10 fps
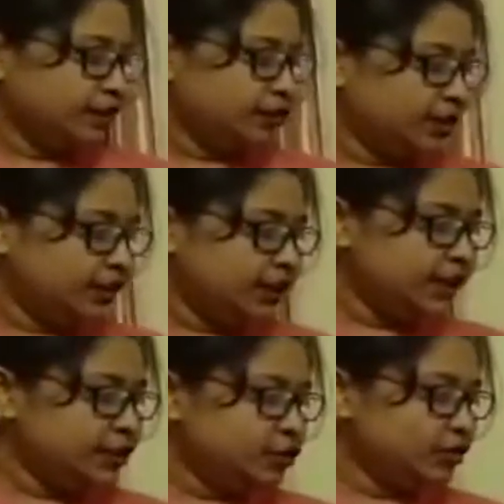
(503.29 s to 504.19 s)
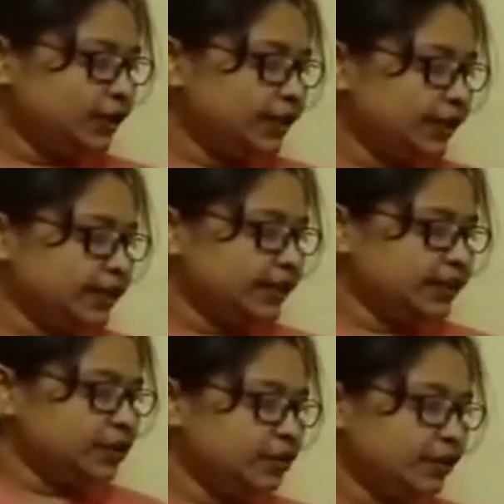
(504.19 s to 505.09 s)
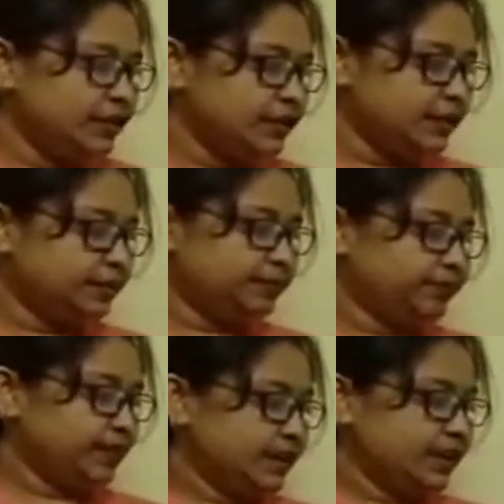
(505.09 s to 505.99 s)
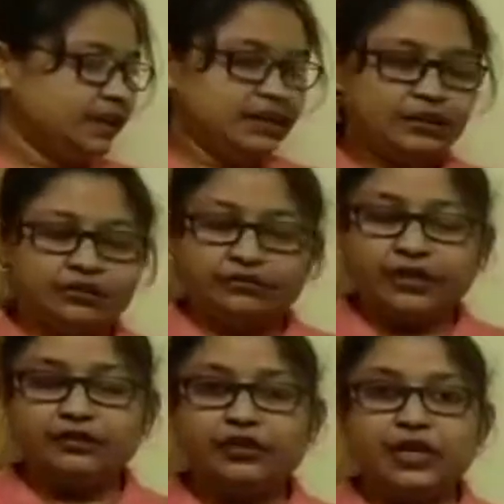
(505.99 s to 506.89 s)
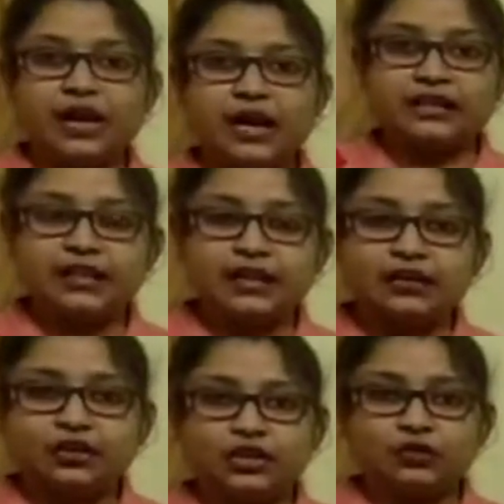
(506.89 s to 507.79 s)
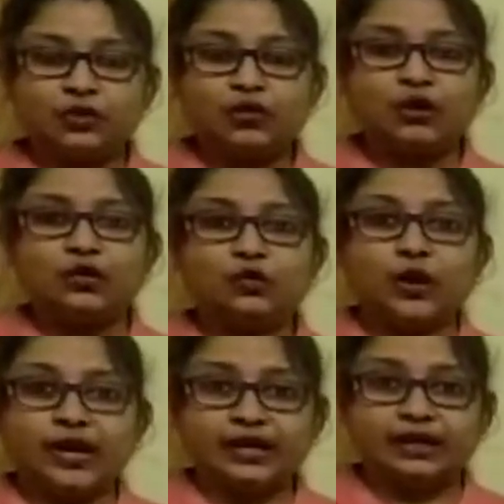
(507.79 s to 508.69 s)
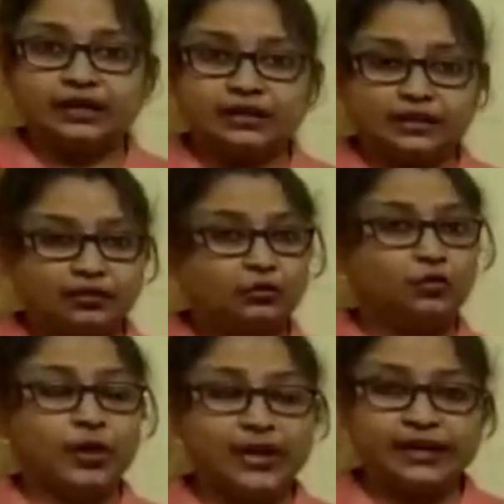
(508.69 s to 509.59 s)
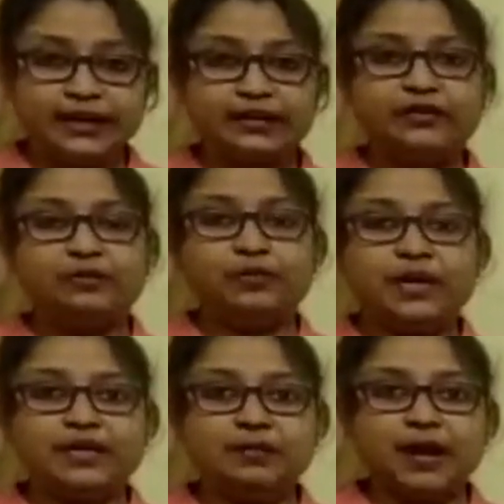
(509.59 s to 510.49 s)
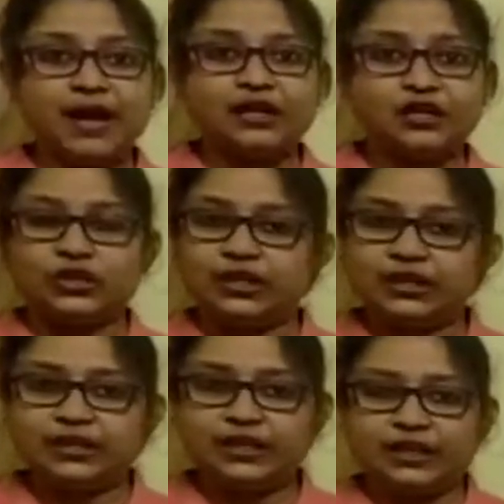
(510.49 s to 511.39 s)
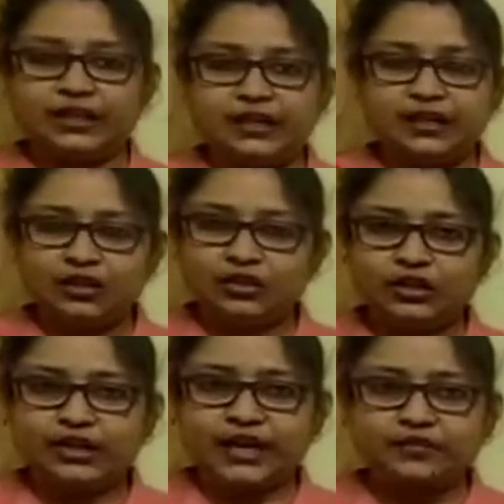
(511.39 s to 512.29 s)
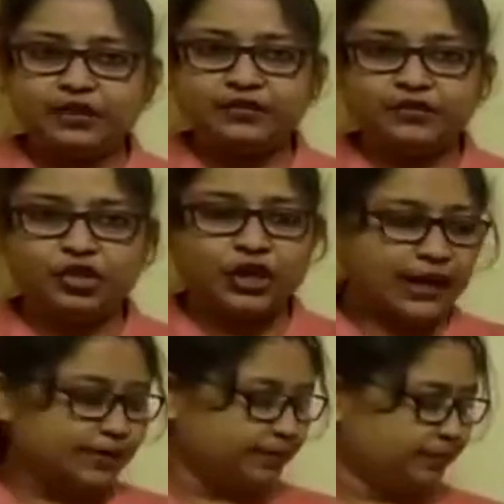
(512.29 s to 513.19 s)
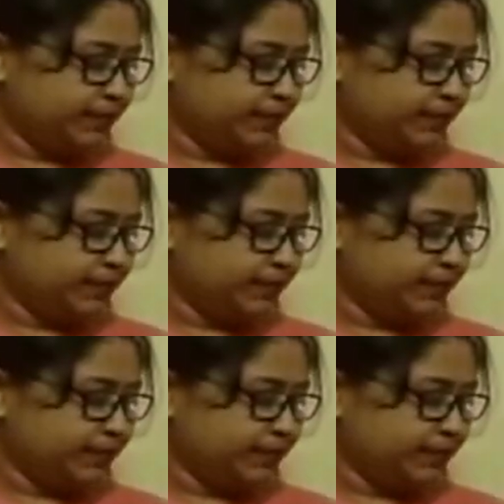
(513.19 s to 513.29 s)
So in these two sentences, students, when we are asking a question with the word when did we play the match? Yesterday. So it is adverb of time.